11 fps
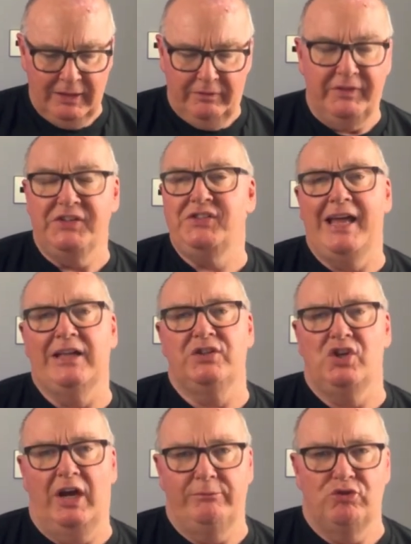There's
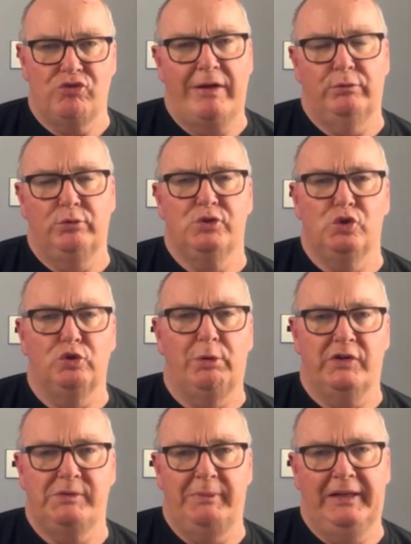downtime, travel,
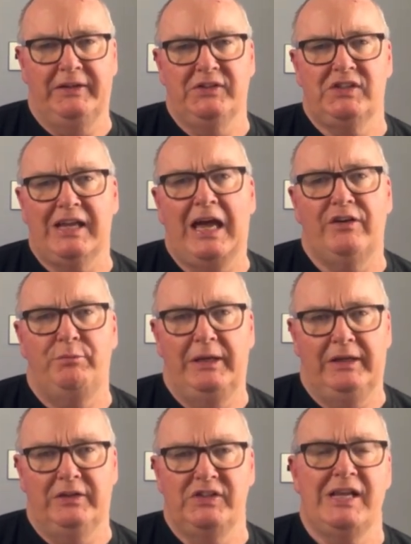toolbox meetings, staff
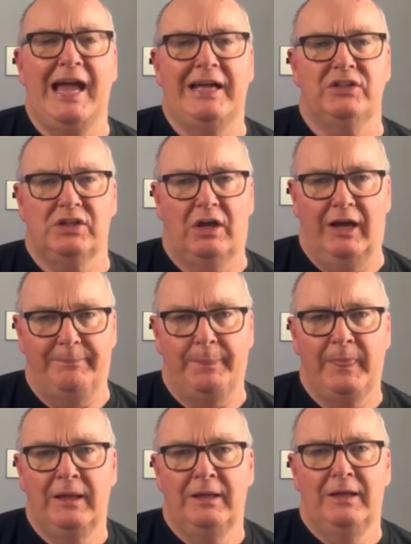meetings, yard time,
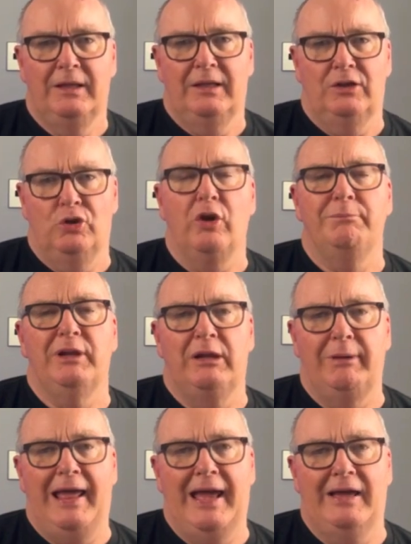
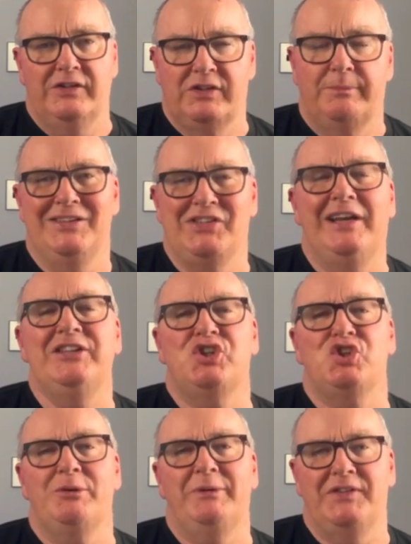non-billable hours. So let's
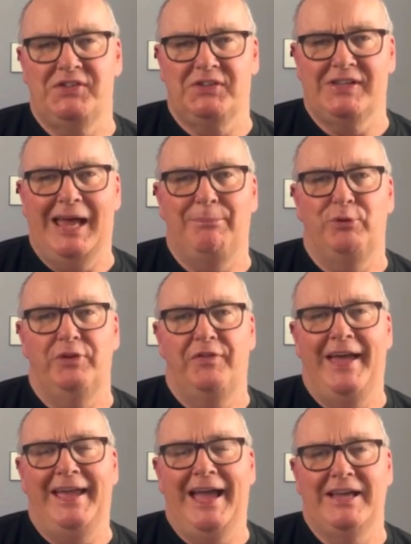assume in this example that
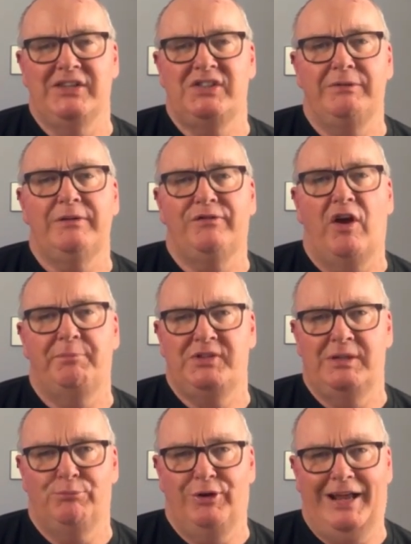they are
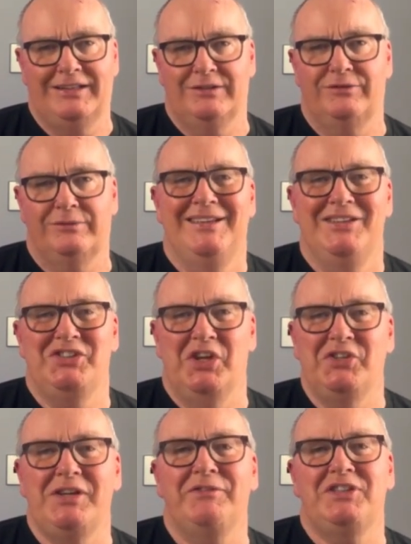75% productive. So
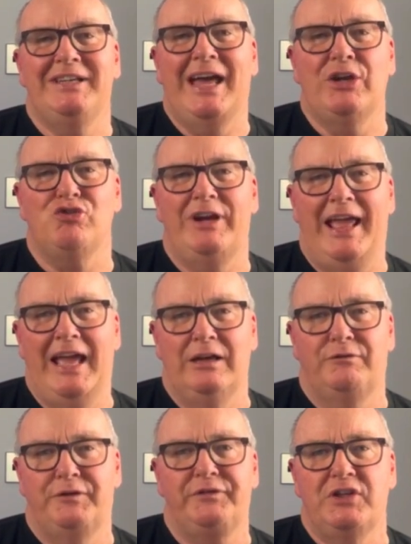
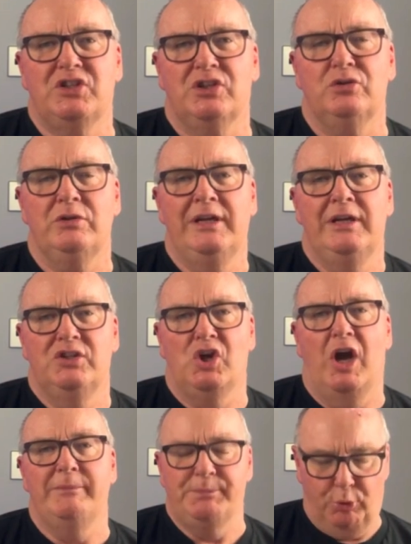1,752
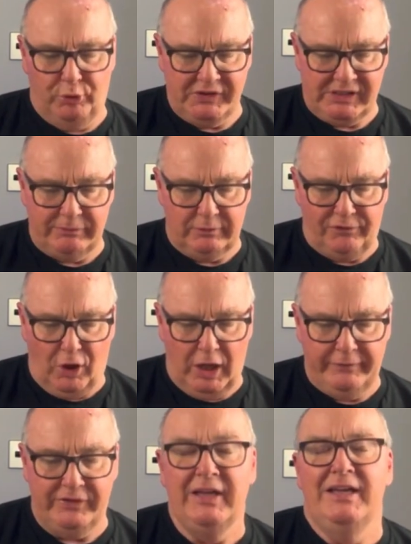times
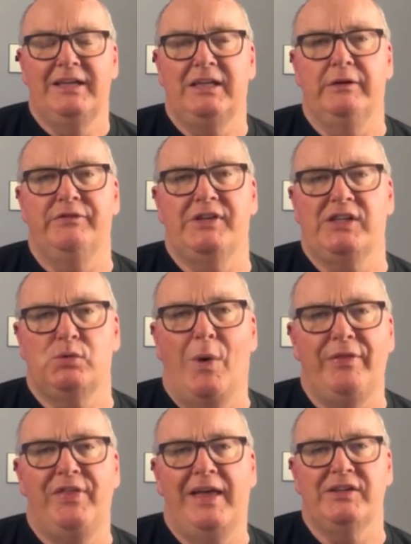0.75 gives us
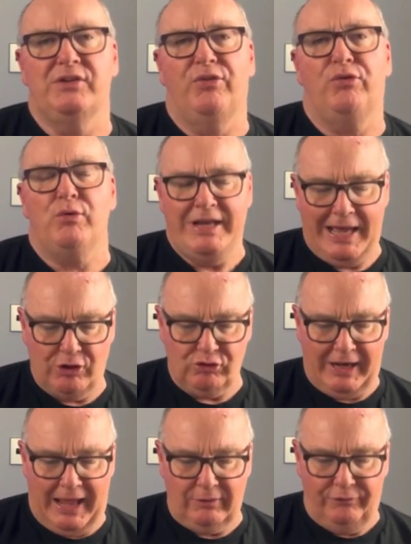
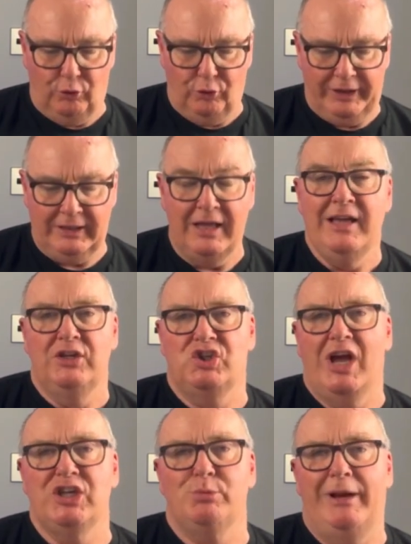1,314
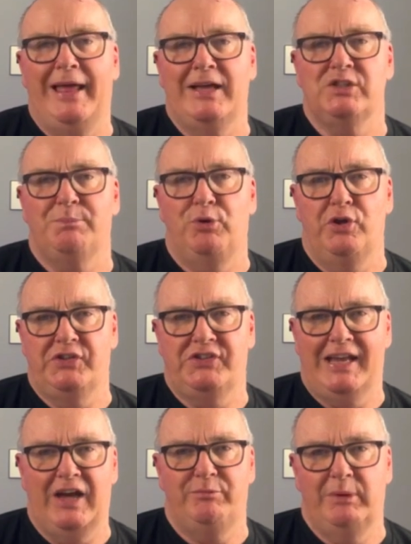chargeable hours per
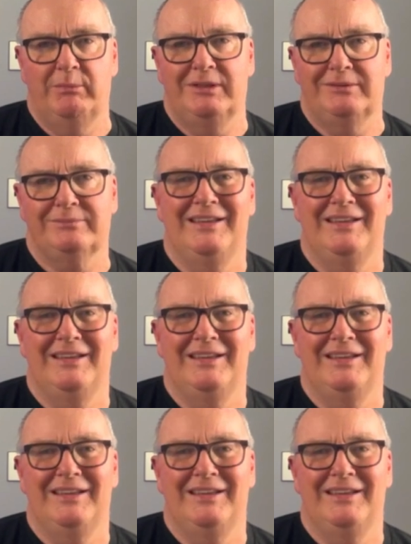staff member.